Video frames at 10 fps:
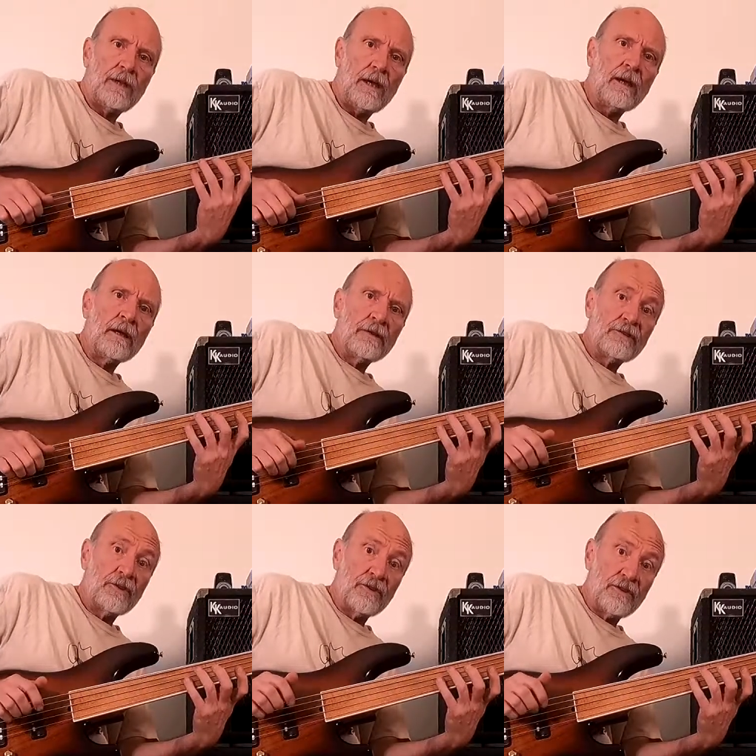Okay,
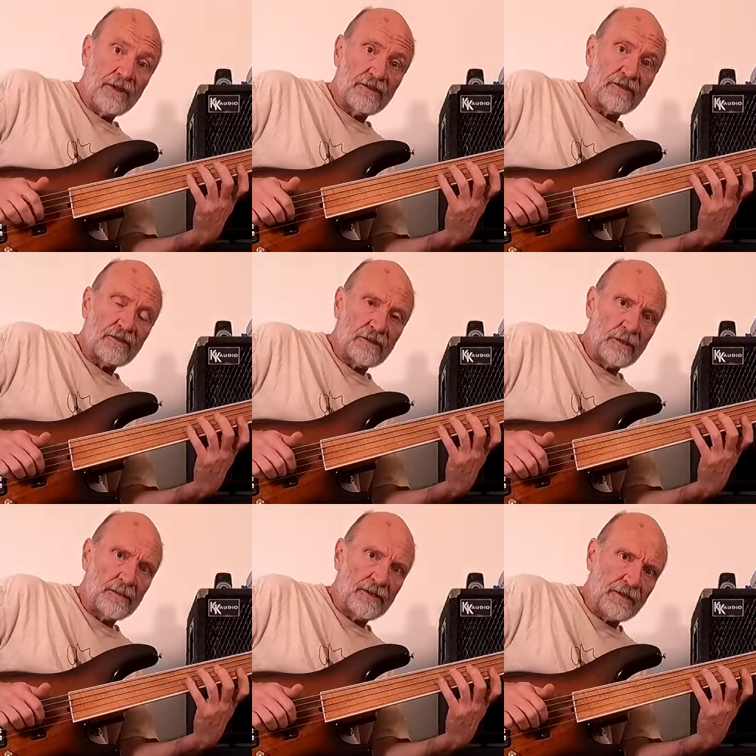so this is a
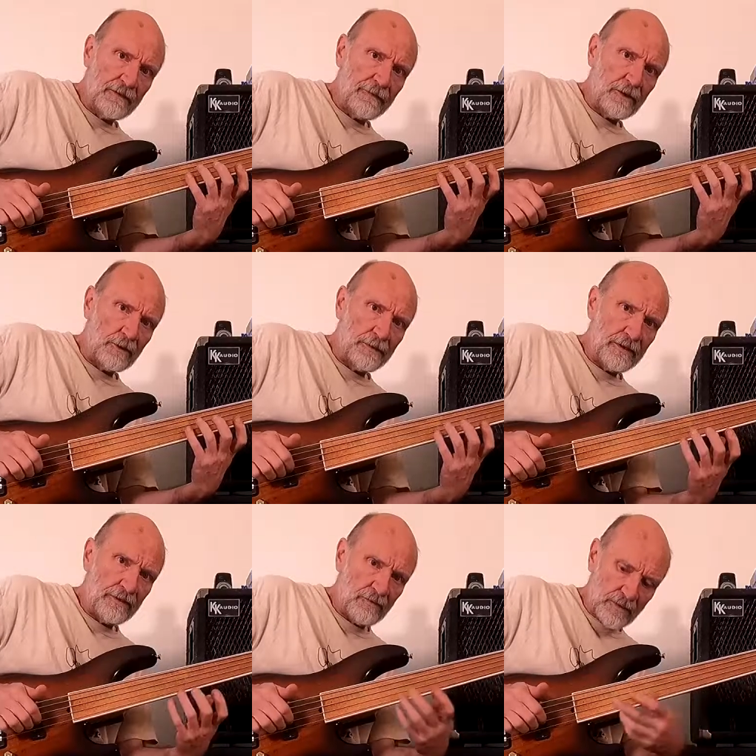little bit difficult
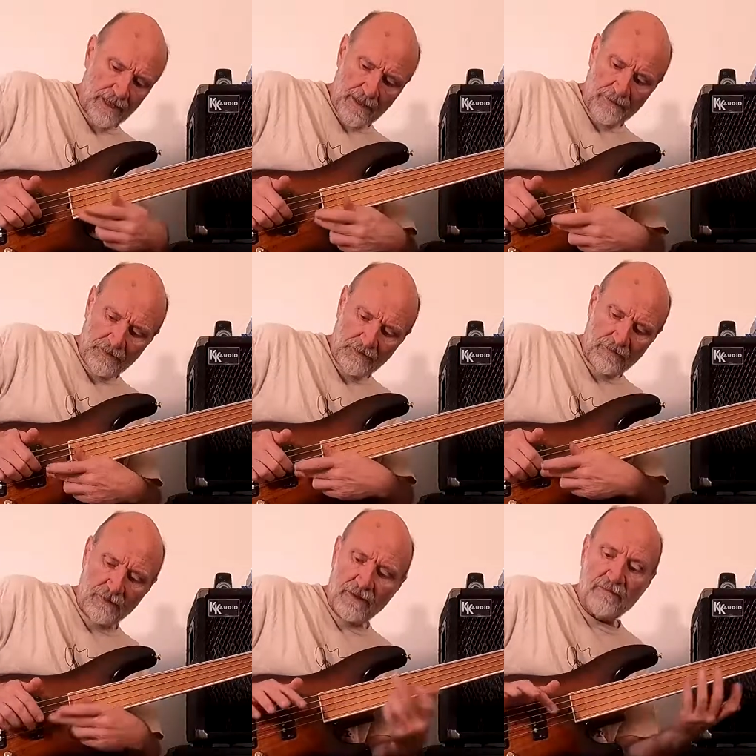because what happens
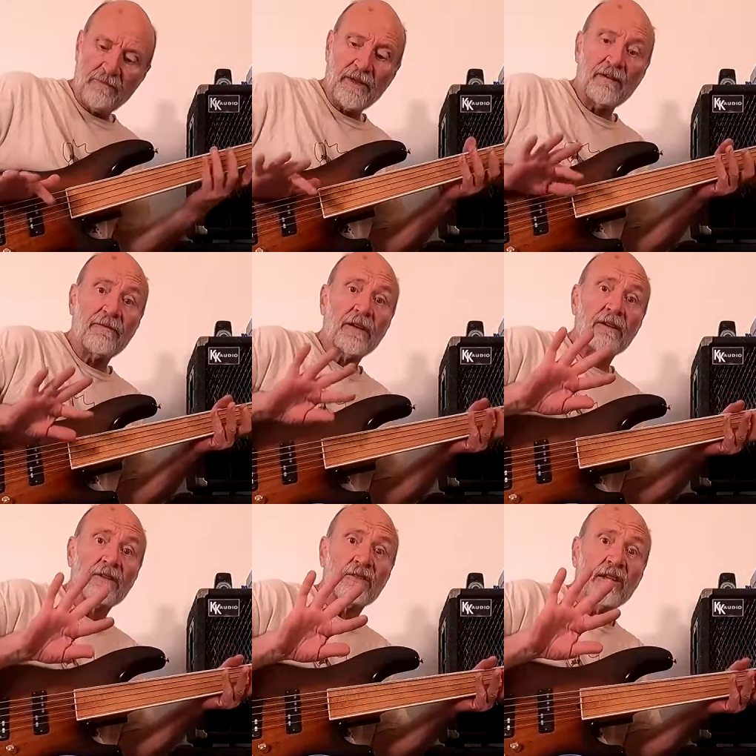if you have big
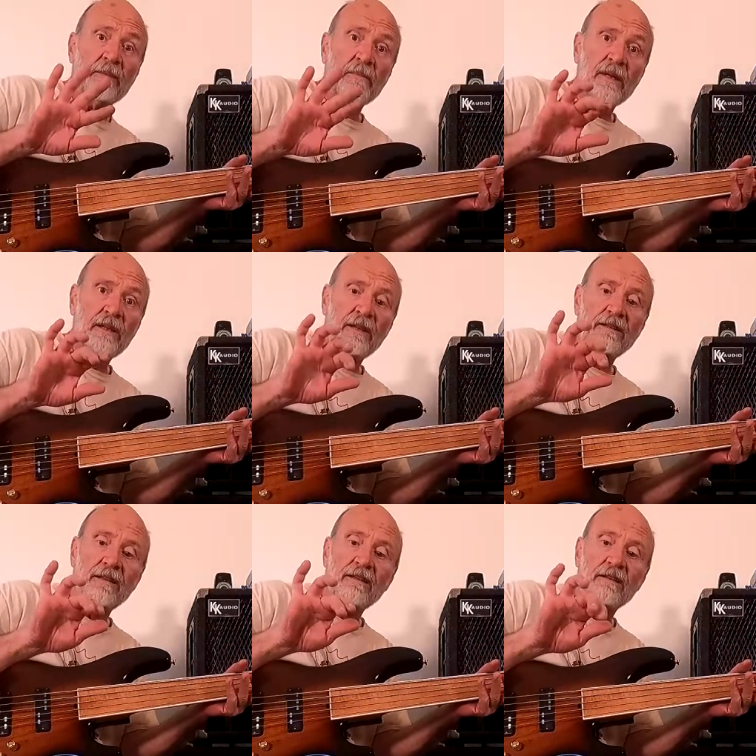fingers like me,
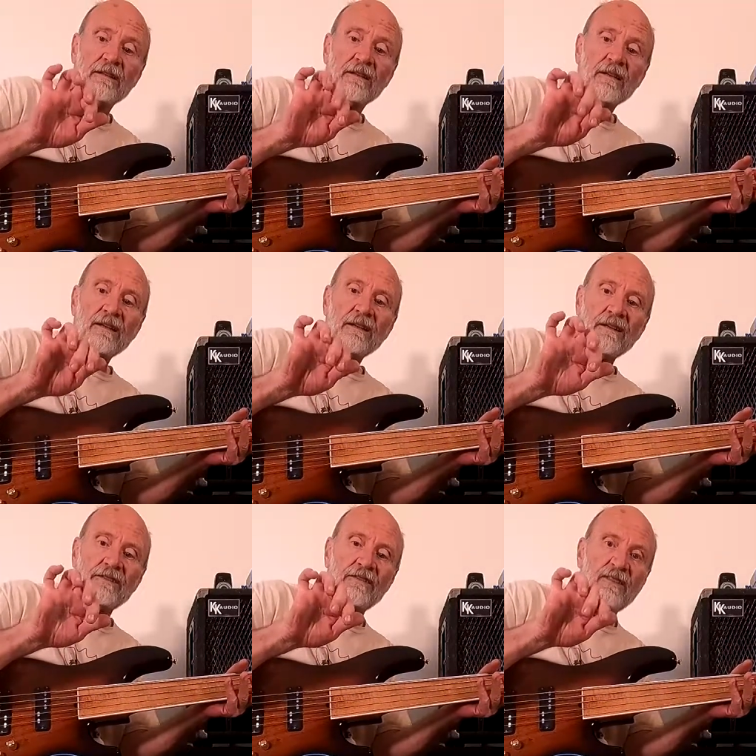they tend to
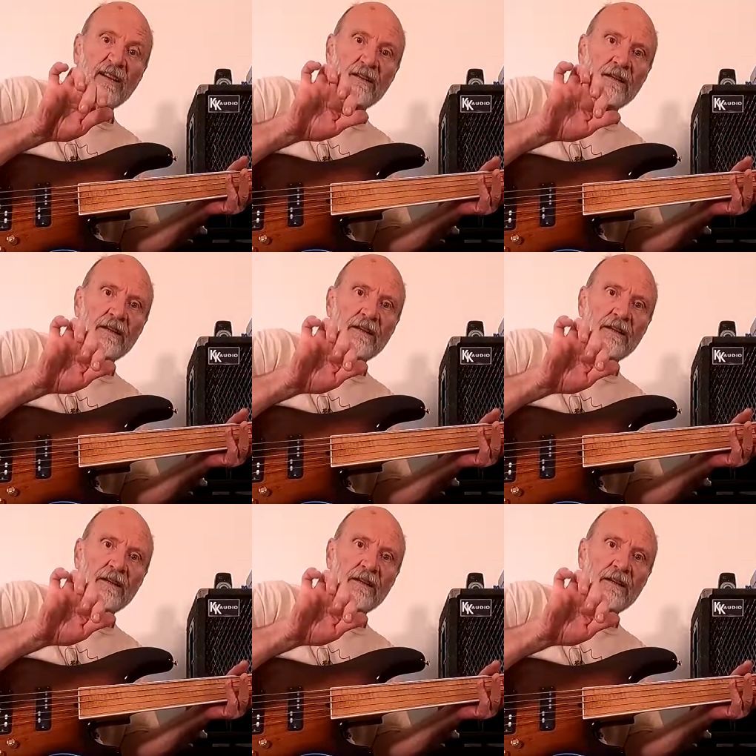get stuck